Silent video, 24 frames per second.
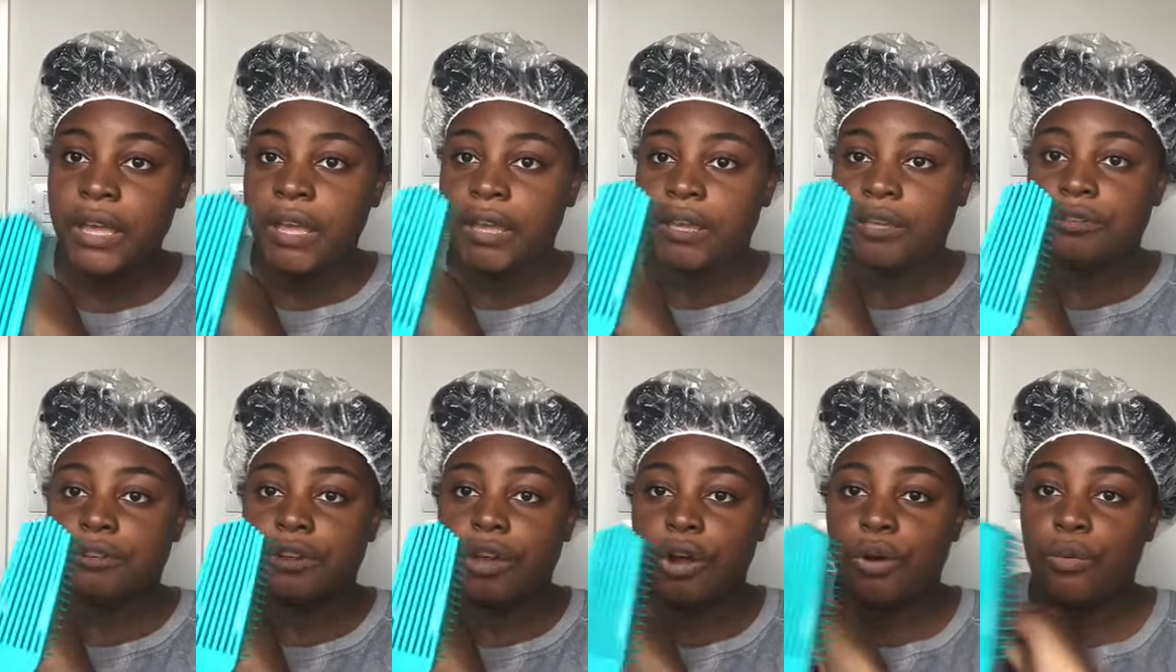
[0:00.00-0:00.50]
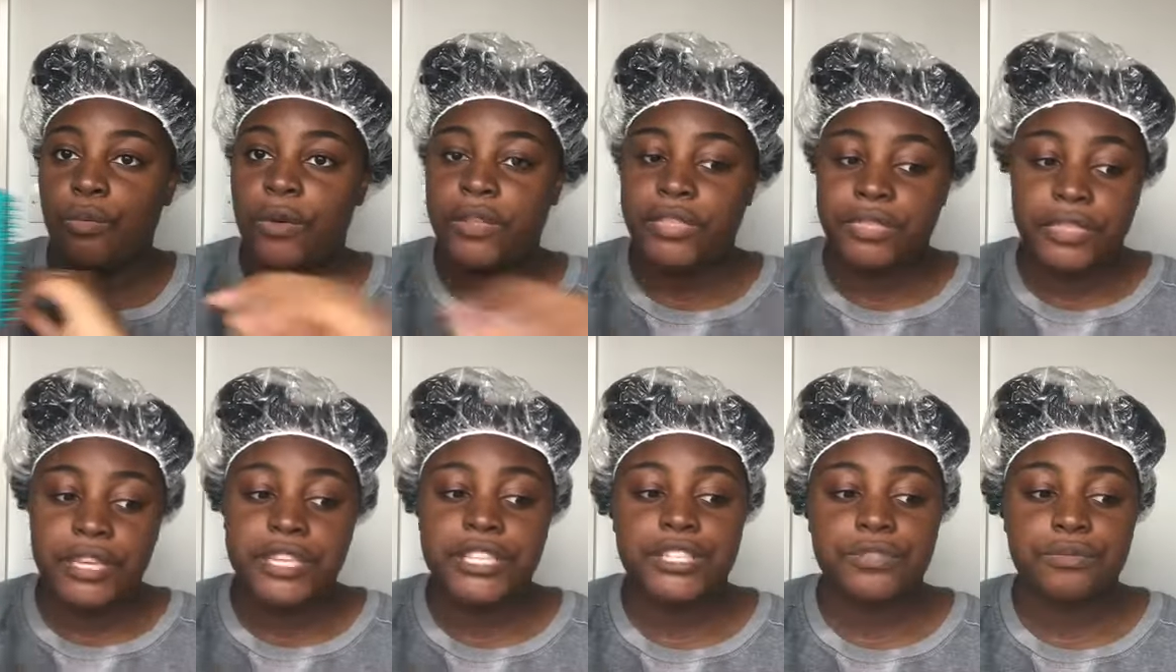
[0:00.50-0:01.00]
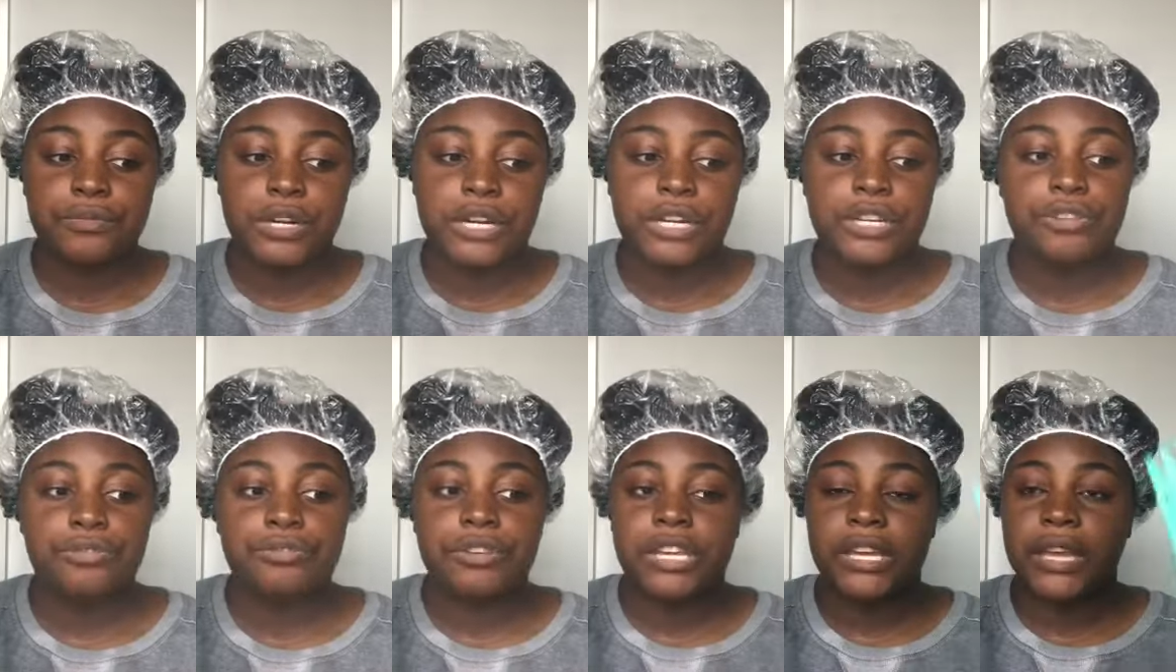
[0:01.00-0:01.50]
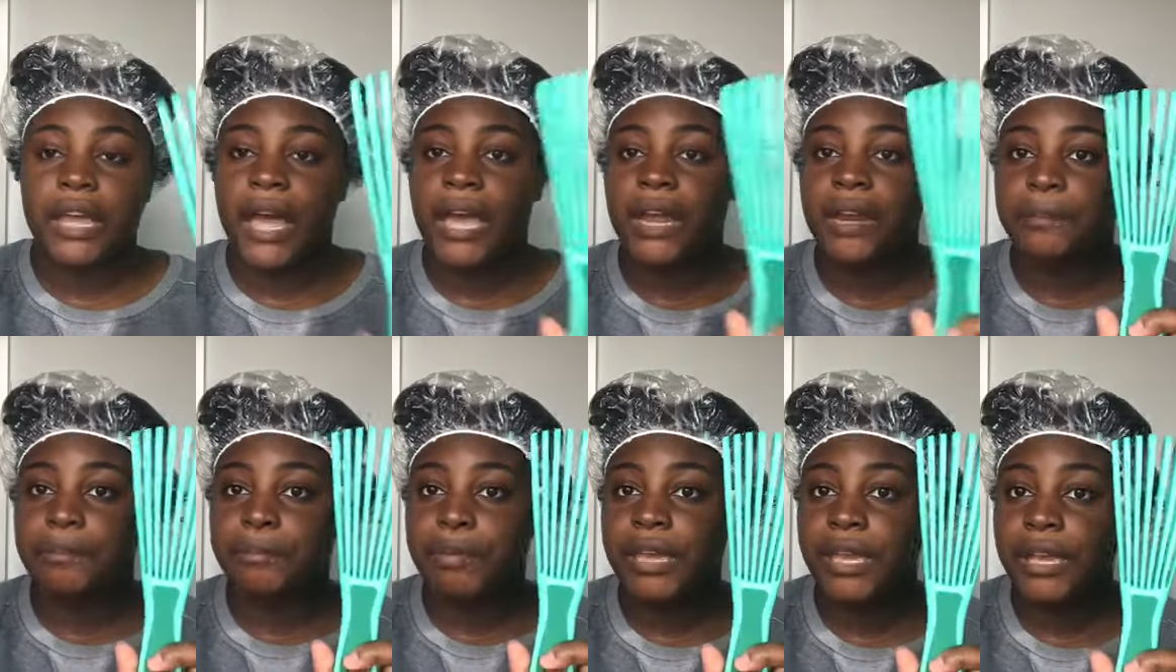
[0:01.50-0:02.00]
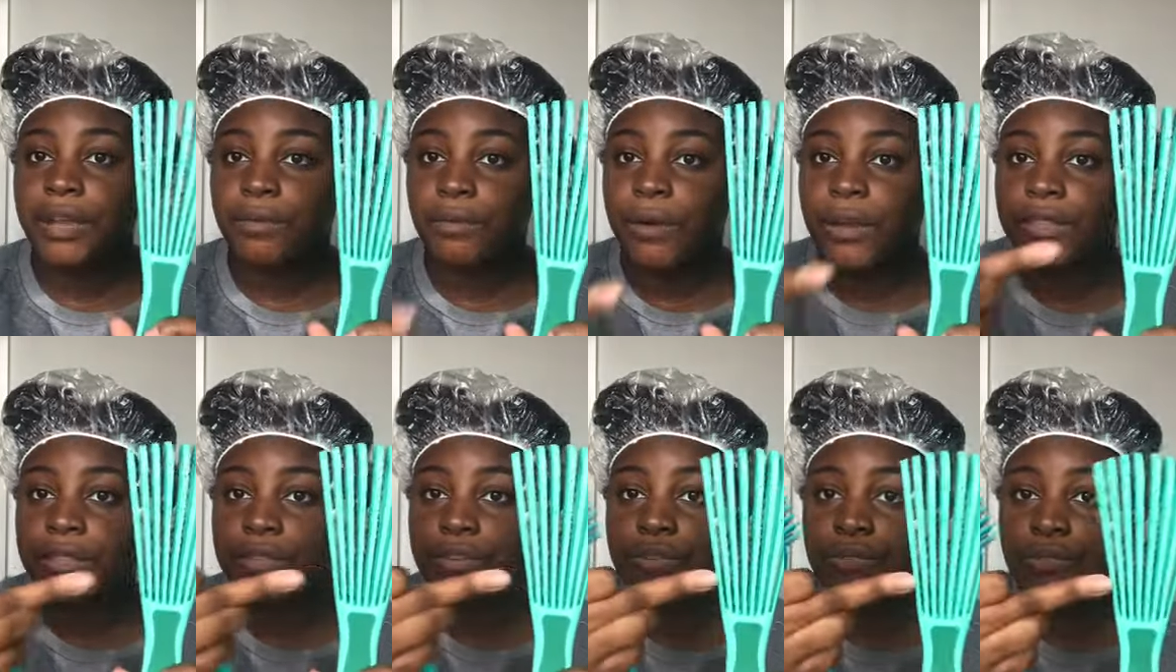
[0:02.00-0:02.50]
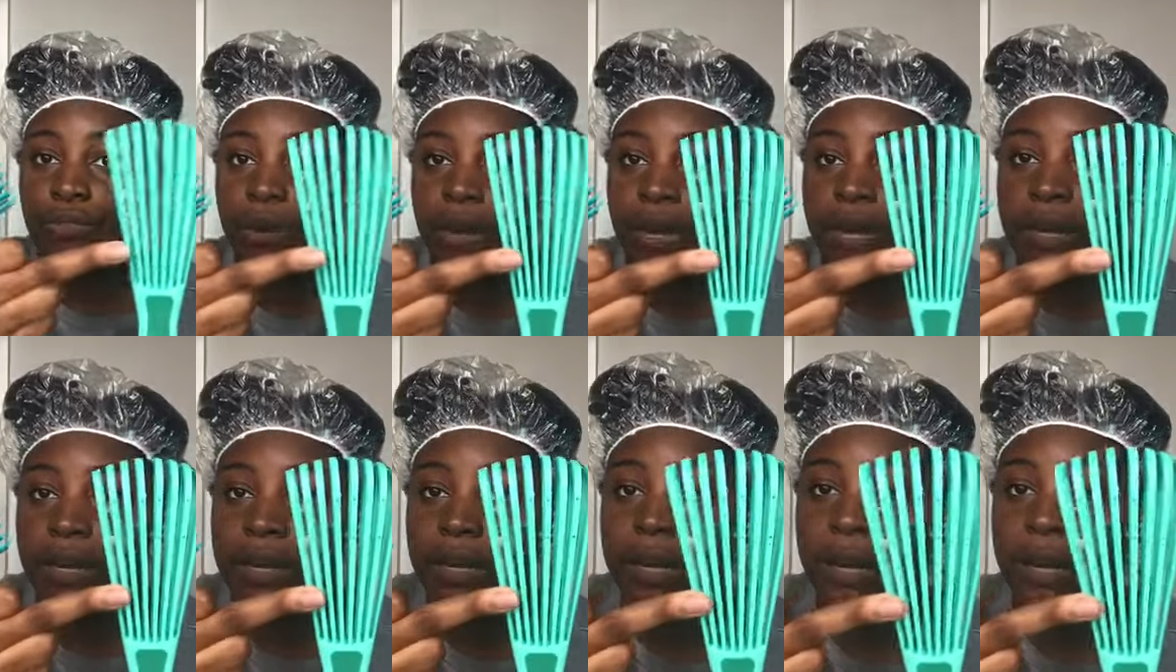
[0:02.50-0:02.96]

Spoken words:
You know, with this one, you can kind of pick whether you want